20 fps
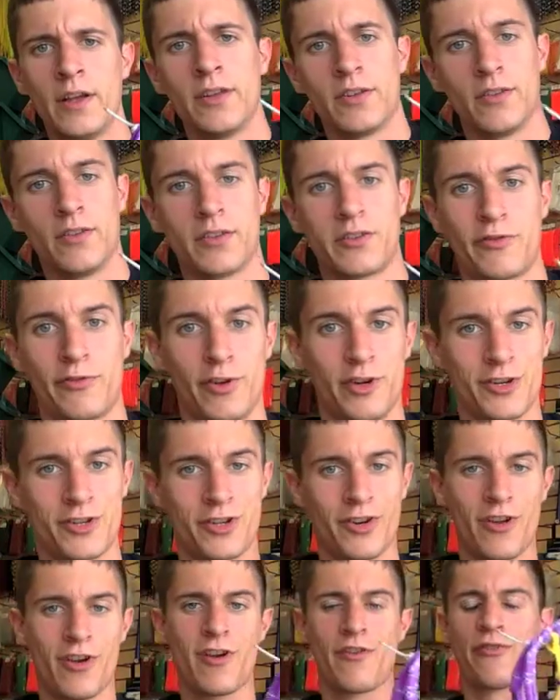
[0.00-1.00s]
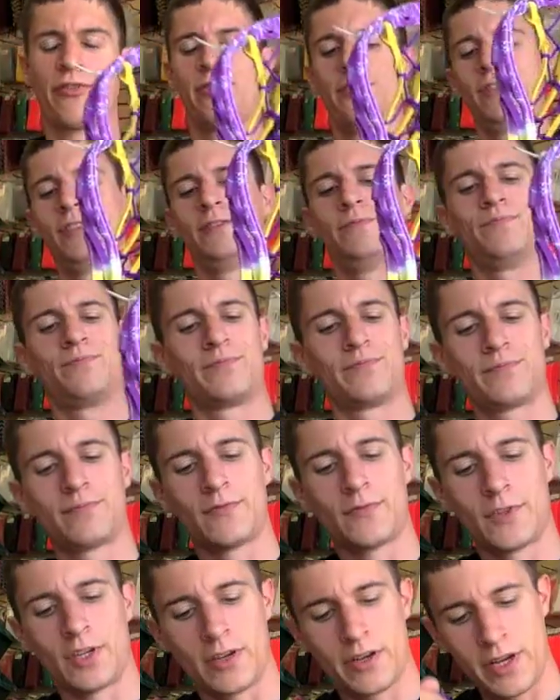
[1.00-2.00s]
so let's finish it off.
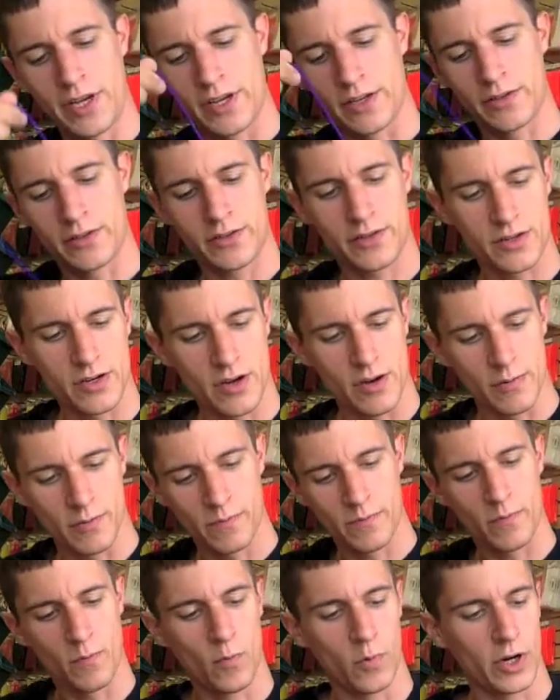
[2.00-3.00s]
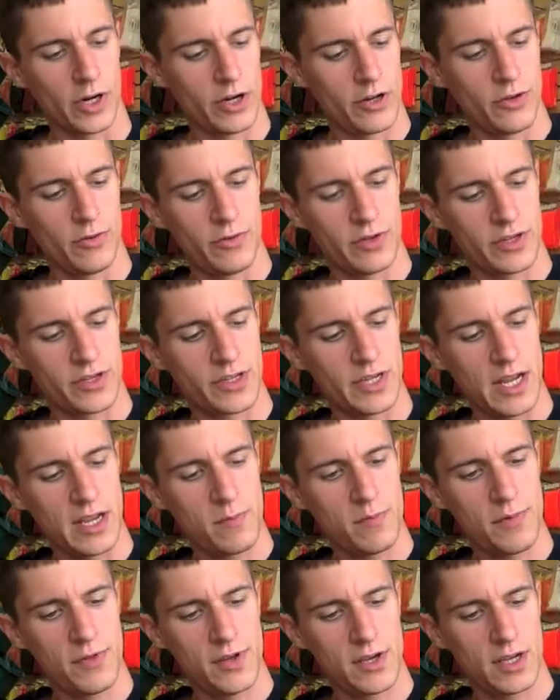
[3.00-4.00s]
Okay, so we're going to do the
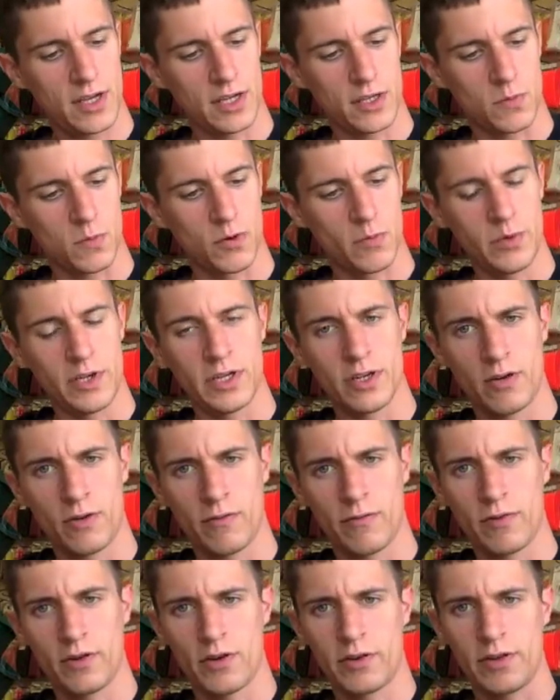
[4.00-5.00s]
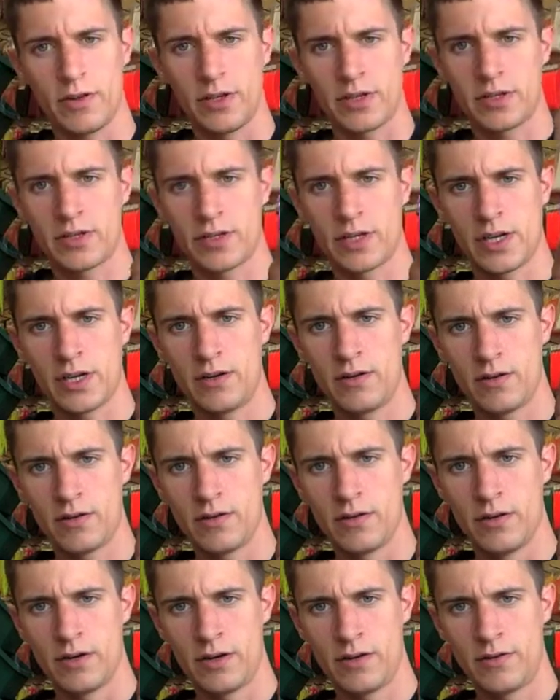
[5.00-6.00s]
same thing as what we did over onto this side.
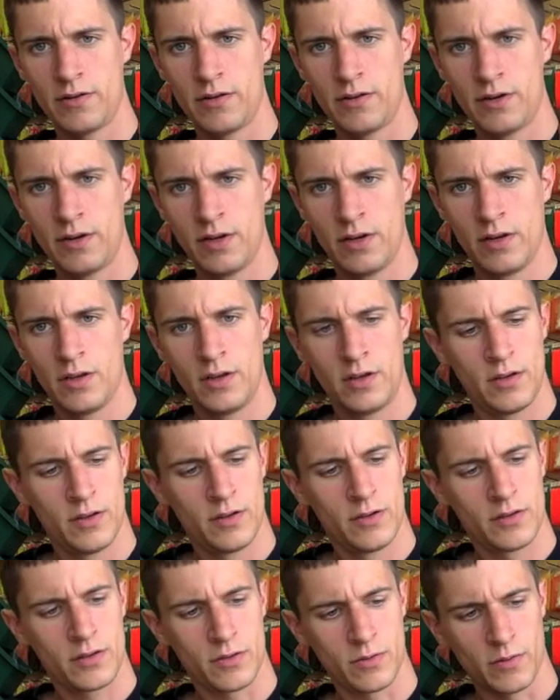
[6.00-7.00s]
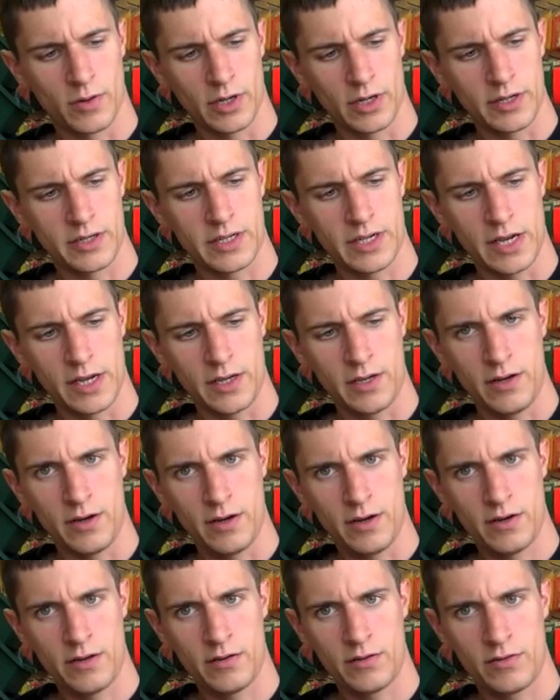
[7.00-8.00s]
All right, so we're going to tie
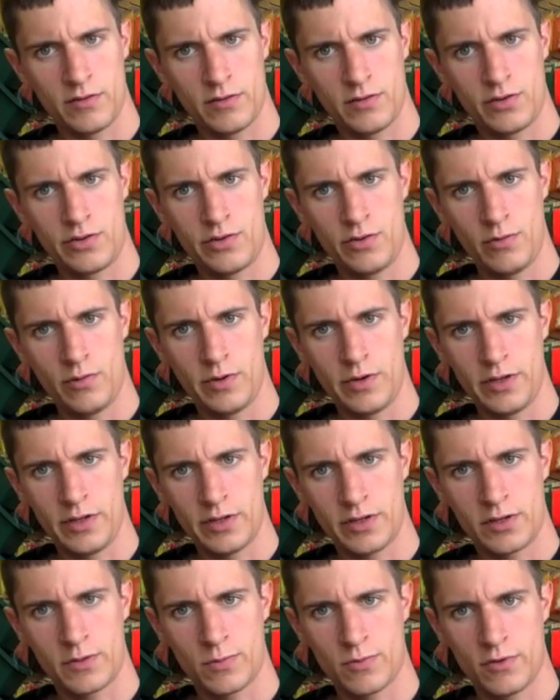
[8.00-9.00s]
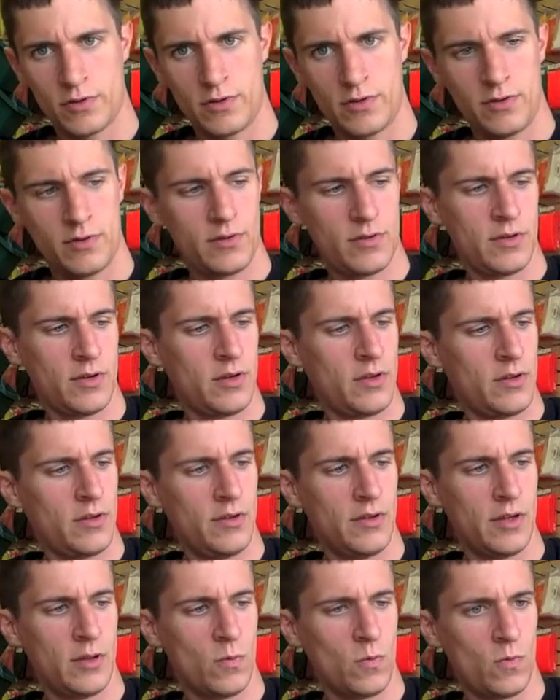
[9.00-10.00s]
here, 2 into this one,
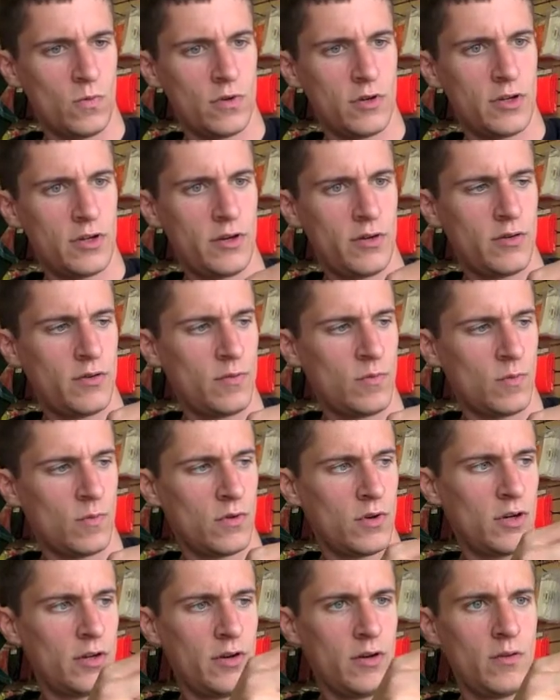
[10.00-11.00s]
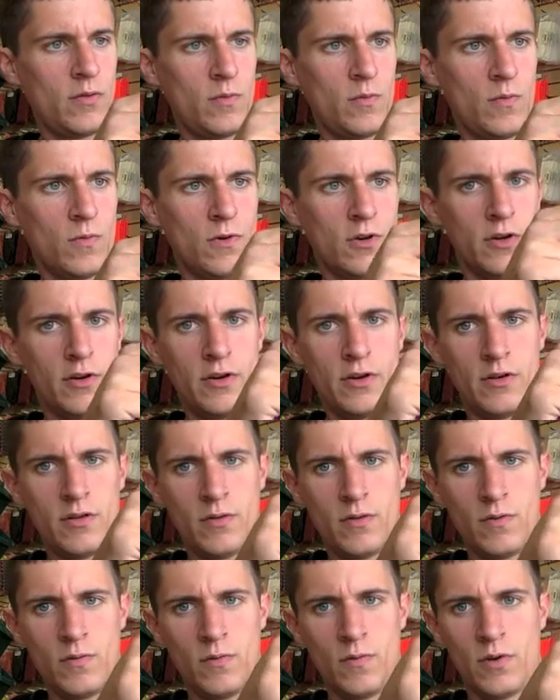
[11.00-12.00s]
and then 1, 1, 1,
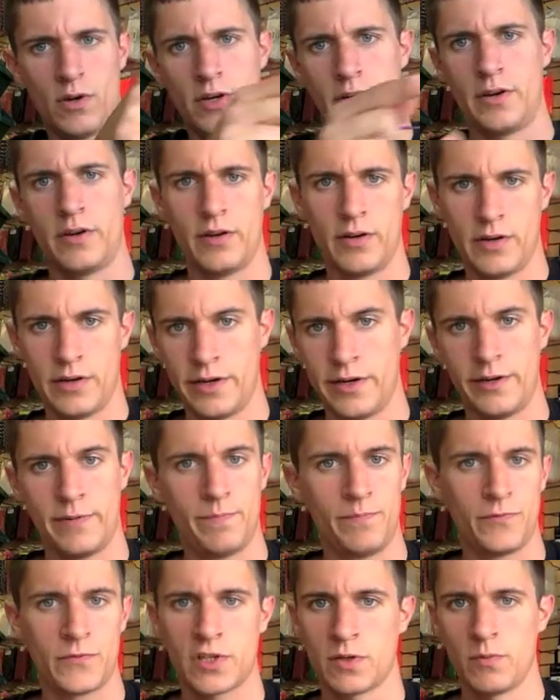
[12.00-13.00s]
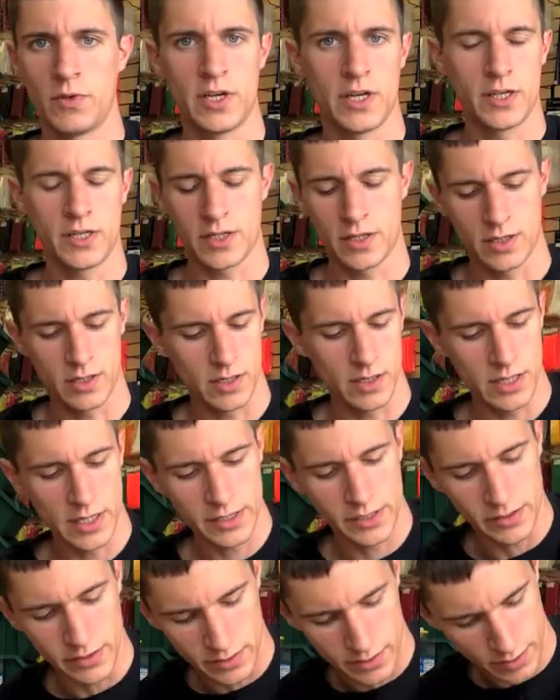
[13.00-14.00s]
1. All right, it's going to be
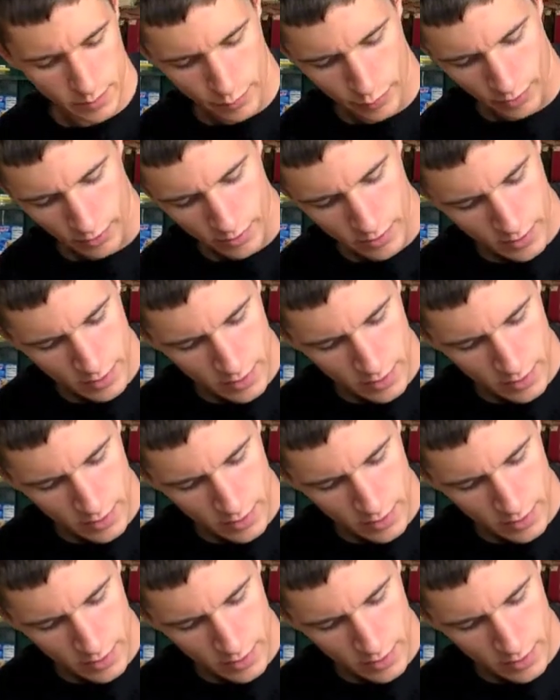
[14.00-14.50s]
nice and simple.